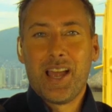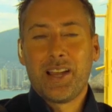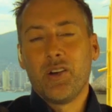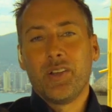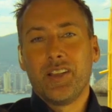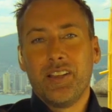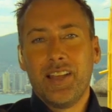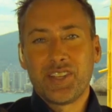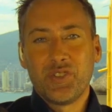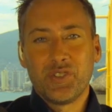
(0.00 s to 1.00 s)
call it a
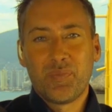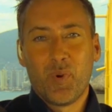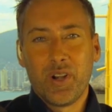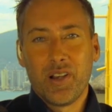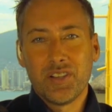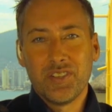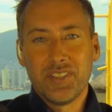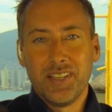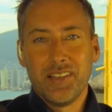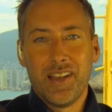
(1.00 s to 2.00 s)
national sport in
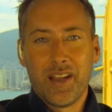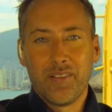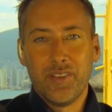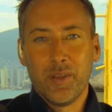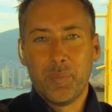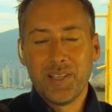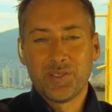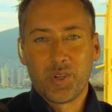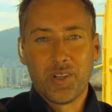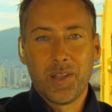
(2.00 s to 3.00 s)
Argentina to have the
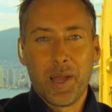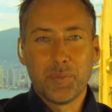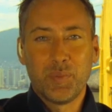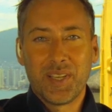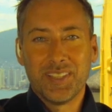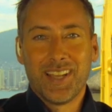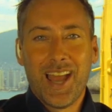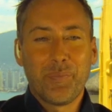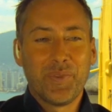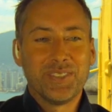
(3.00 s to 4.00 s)
peso collapse, because it
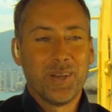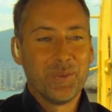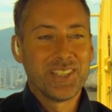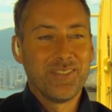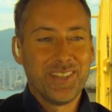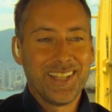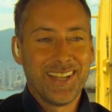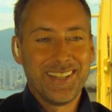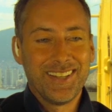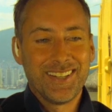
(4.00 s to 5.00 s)
happens almost every
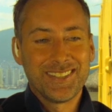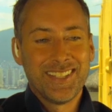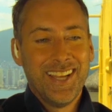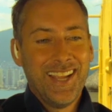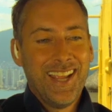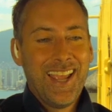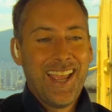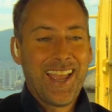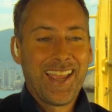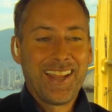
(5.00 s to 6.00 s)
10 years.
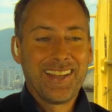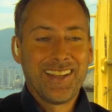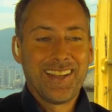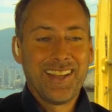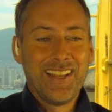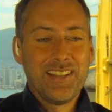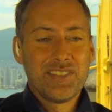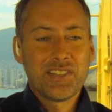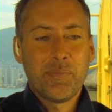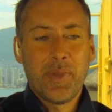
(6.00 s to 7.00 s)
And it's
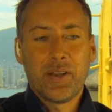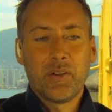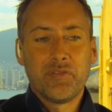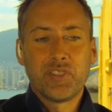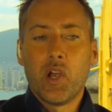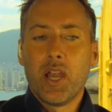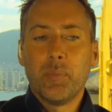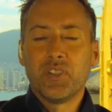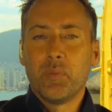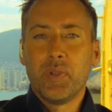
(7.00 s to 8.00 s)
just a matter of
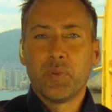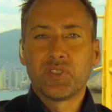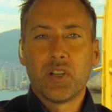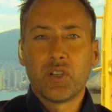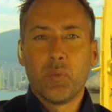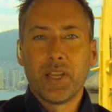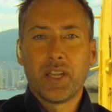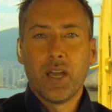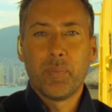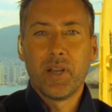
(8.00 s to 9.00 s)
time until people start to wake
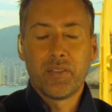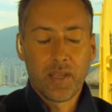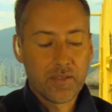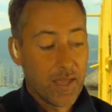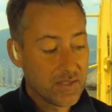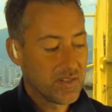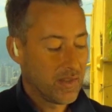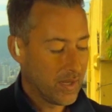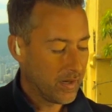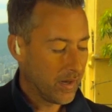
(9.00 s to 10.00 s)
up. And I think, thanks to
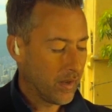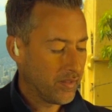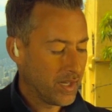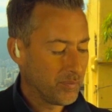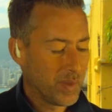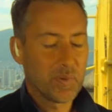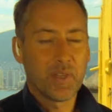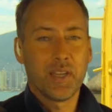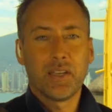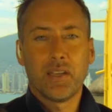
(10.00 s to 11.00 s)
the internet, I think of people
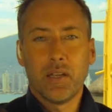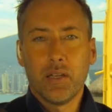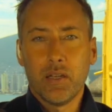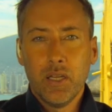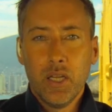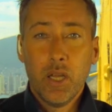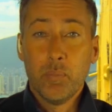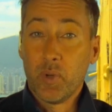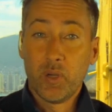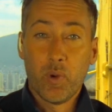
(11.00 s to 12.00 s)
like
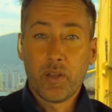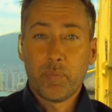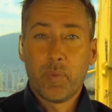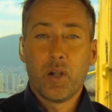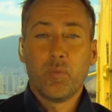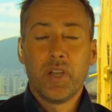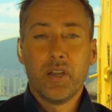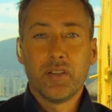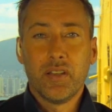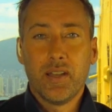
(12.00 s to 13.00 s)
Murray Rothbard were
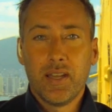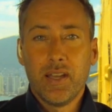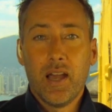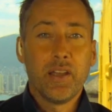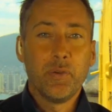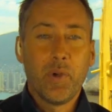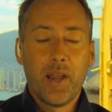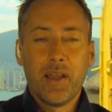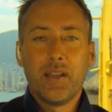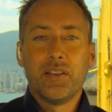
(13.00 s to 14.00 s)
here today, Ayn
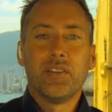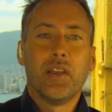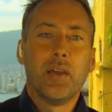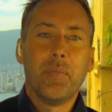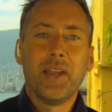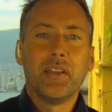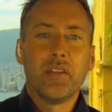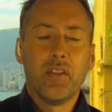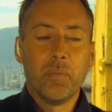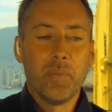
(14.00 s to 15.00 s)
Rand, many
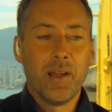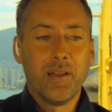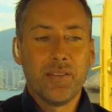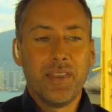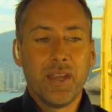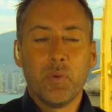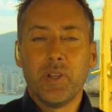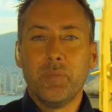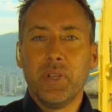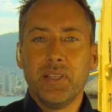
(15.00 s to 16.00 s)
of them, they
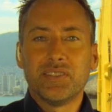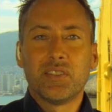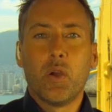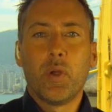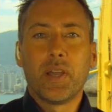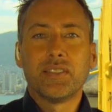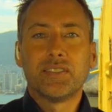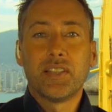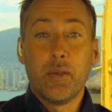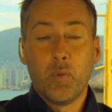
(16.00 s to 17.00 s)
would be so
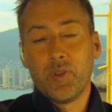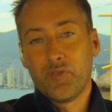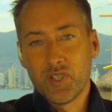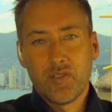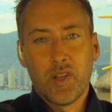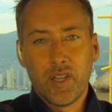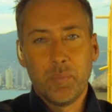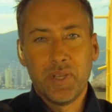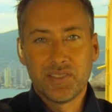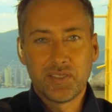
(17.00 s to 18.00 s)
excited. Well, first of all, they'd
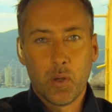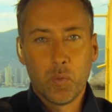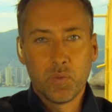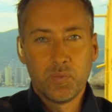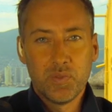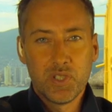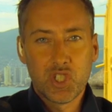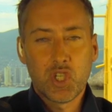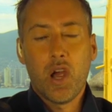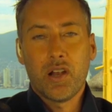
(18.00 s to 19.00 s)
be so
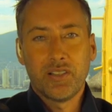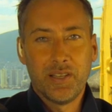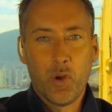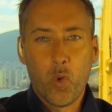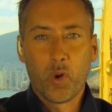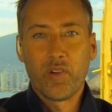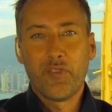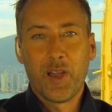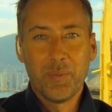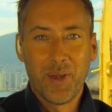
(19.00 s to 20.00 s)
shocked and
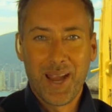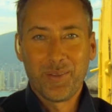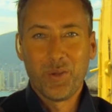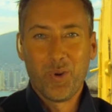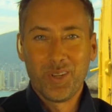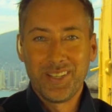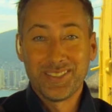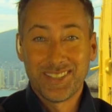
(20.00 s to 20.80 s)
horrified by how the world is